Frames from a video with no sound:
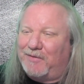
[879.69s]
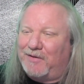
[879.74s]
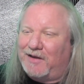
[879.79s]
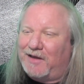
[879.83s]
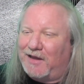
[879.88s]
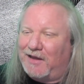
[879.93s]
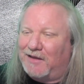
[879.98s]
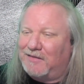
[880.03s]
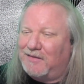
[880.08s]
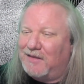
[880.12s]
but
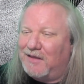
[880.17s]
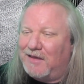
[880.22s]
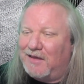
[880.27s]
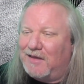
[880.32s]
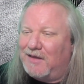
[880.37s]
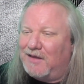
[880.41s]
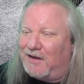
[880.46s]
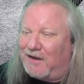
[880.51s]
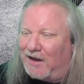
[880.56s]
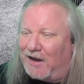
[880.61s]
I
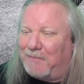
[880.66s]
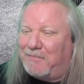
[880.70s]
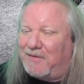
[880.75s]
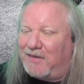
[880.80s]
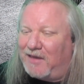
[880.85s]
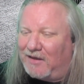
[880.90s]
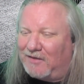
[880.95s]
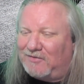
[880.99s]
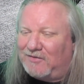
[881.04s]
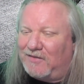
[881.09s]
I'm
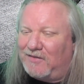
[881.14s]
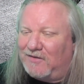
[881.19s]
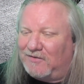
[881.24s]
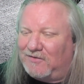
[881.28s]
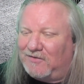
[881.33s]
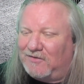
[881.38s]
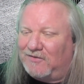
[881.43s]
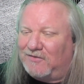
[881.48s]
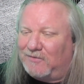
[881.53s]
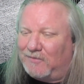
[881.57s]
guessing
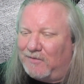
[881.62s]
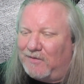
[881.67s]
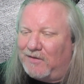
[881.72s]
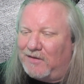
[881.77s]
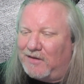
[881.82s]
this is